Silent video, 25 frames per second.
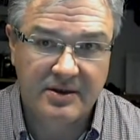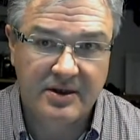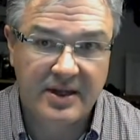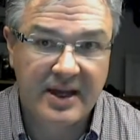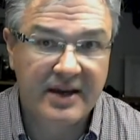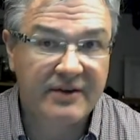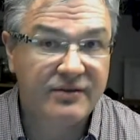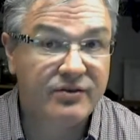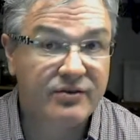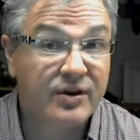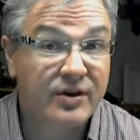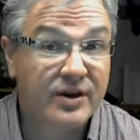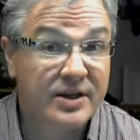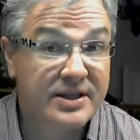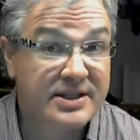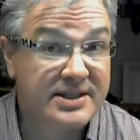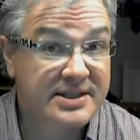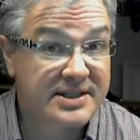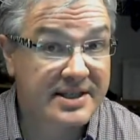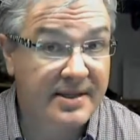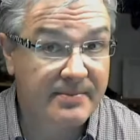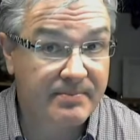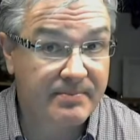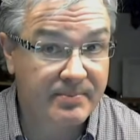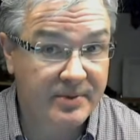you have to
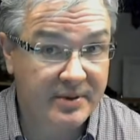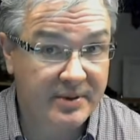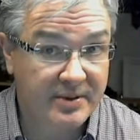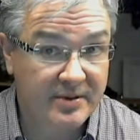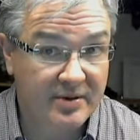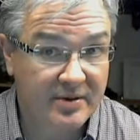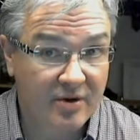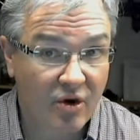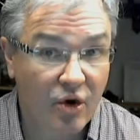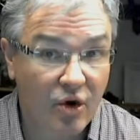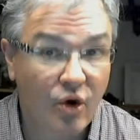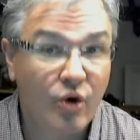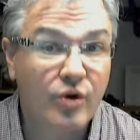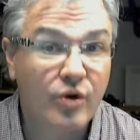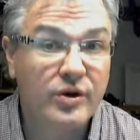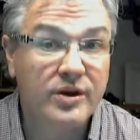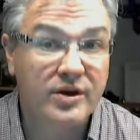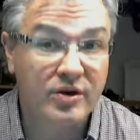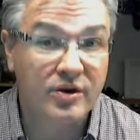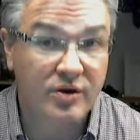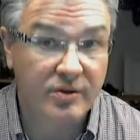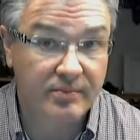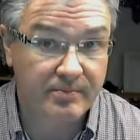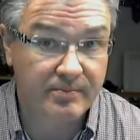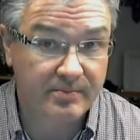accept
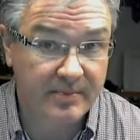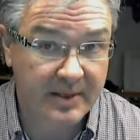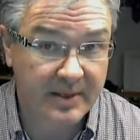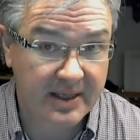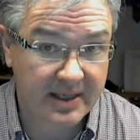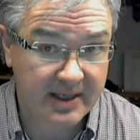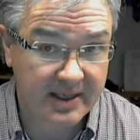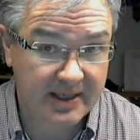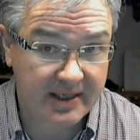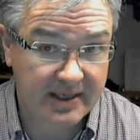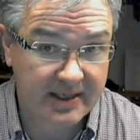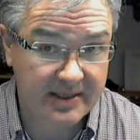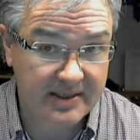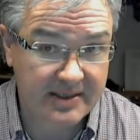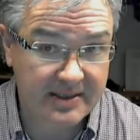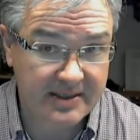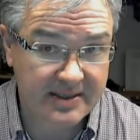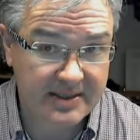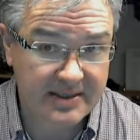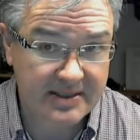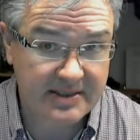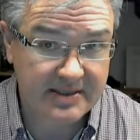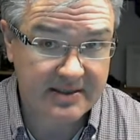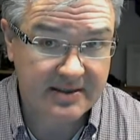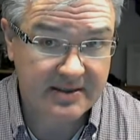other
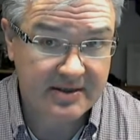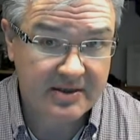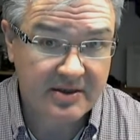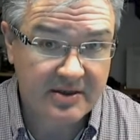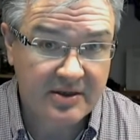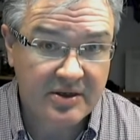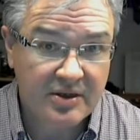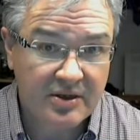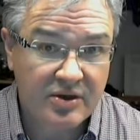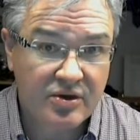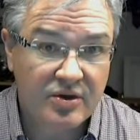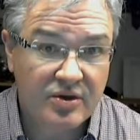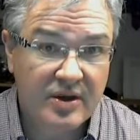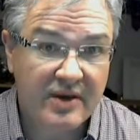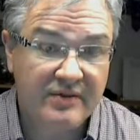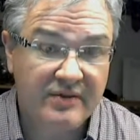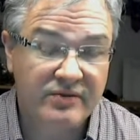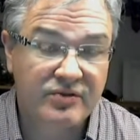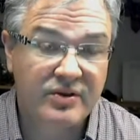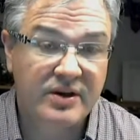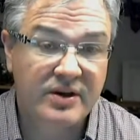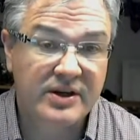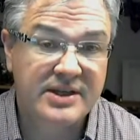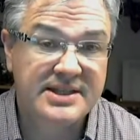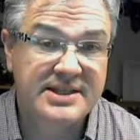opinions, you have
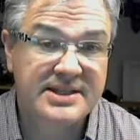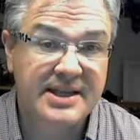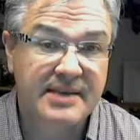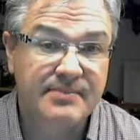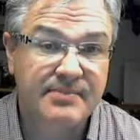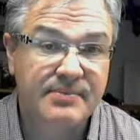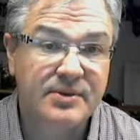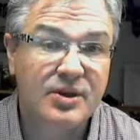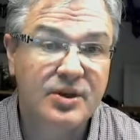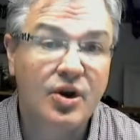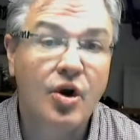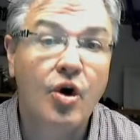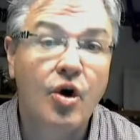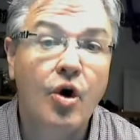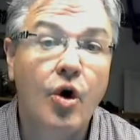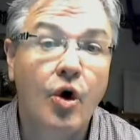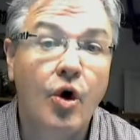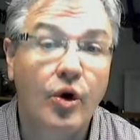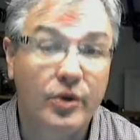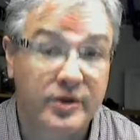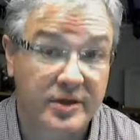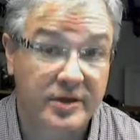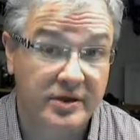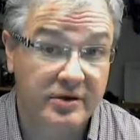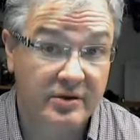to accept
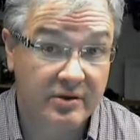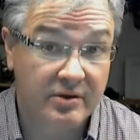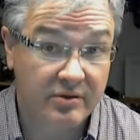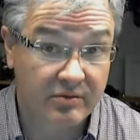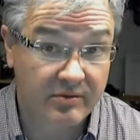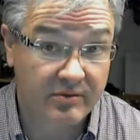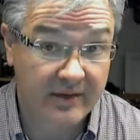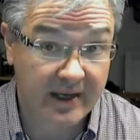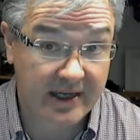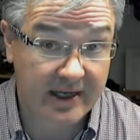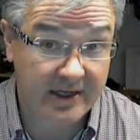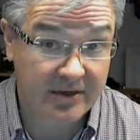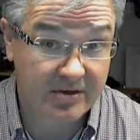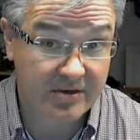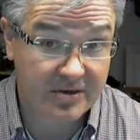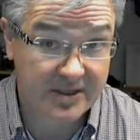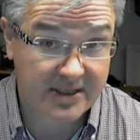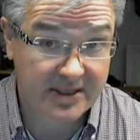other value